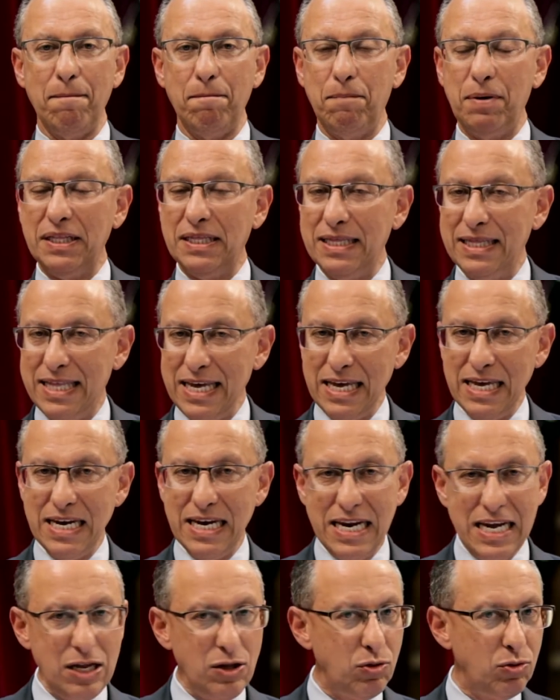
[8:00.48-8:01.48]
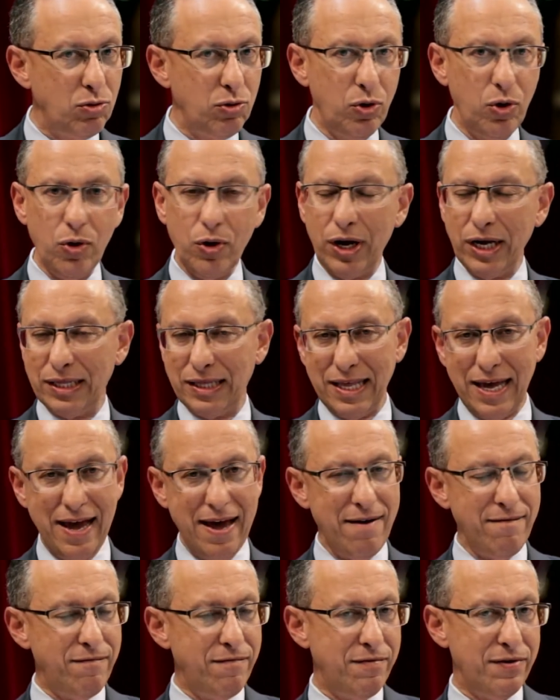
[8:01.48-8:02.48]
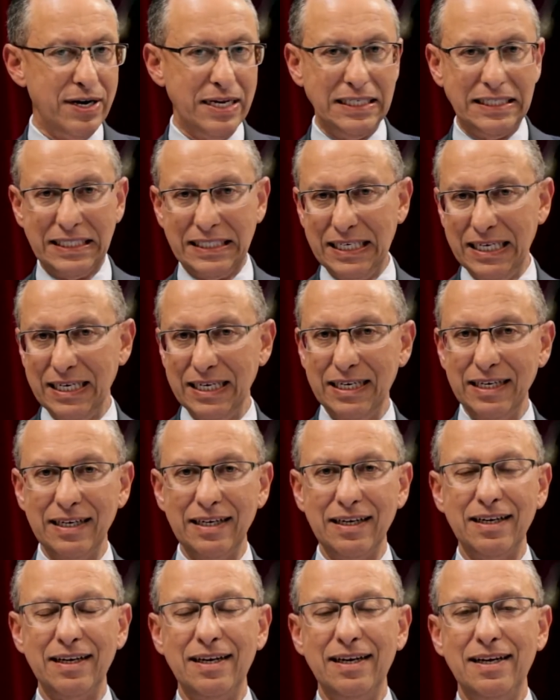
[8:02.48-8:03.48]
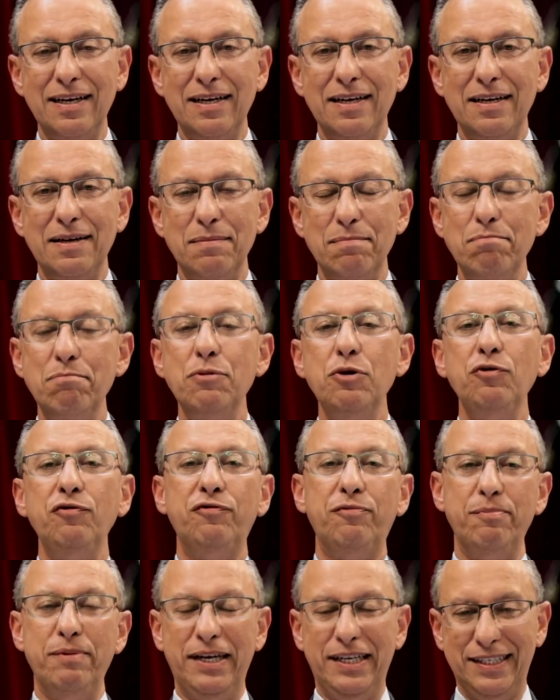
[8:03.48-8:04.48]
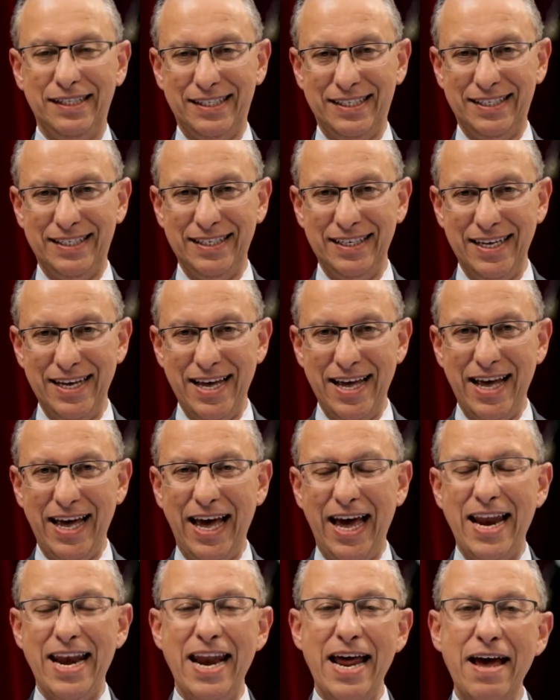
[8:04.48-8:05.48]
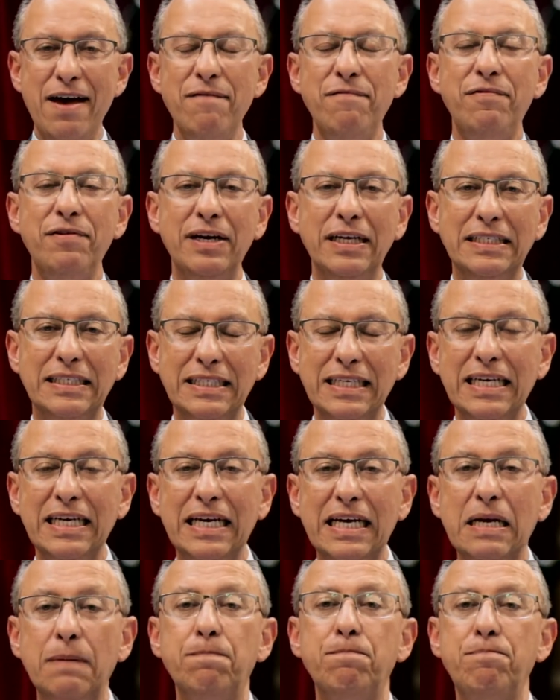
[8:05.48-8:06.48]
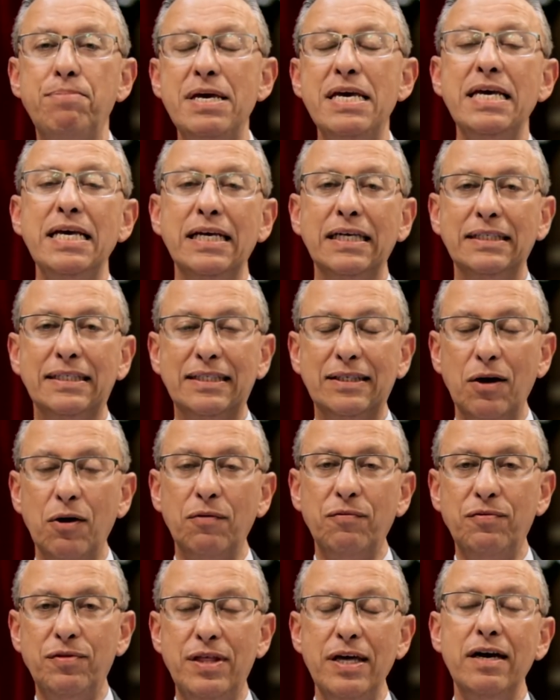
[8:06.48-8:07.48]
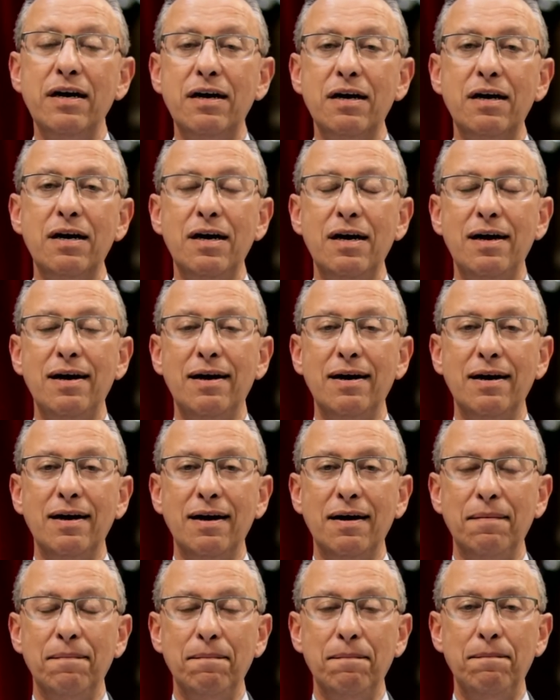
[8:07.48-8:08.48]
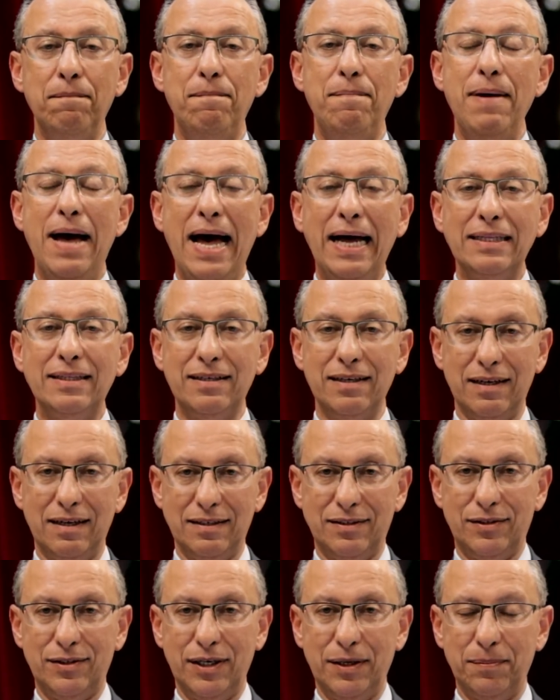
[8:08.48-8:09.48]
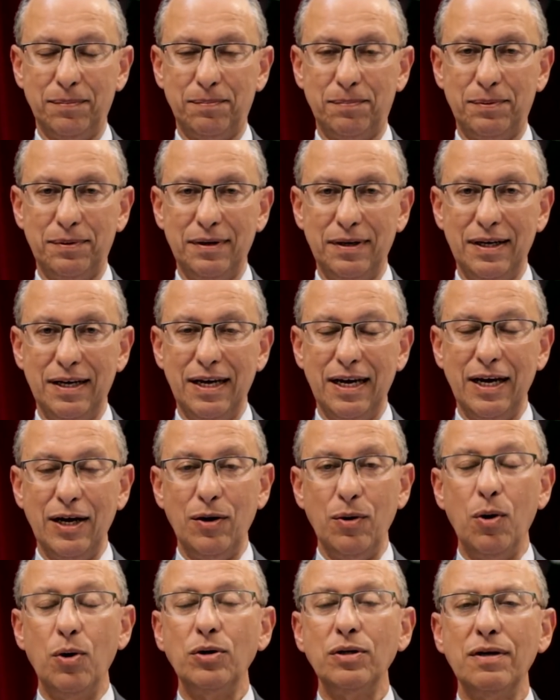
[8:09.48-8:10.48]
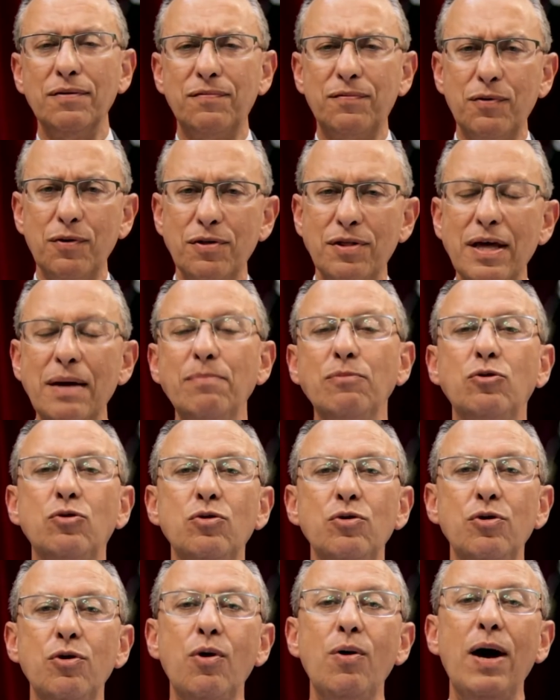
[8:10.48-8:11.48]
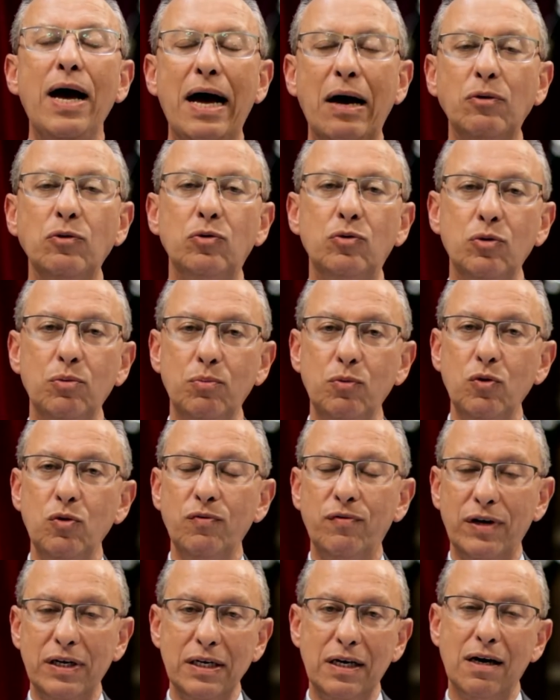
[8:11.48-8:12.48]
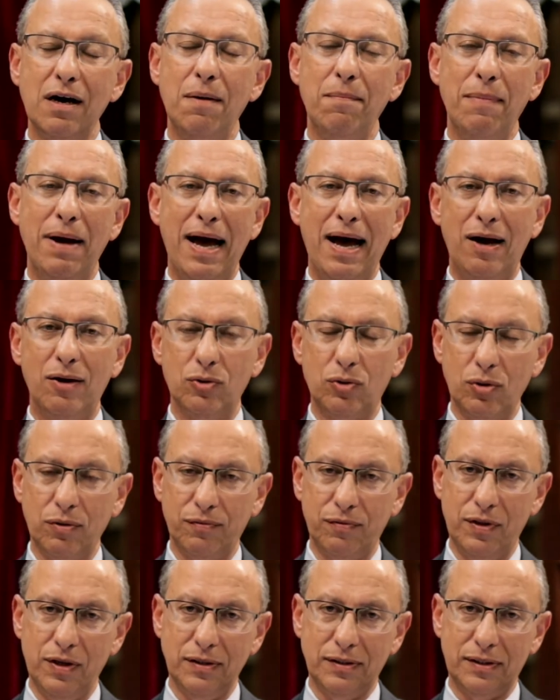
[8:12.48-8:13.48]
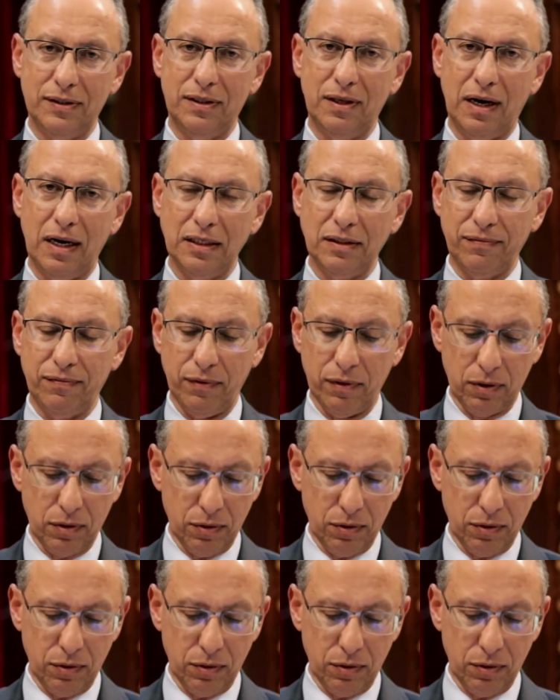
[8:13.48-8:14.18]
but they need to look at every single movement and every single piece of their battleship in order for them to know how to move and come out of this stressful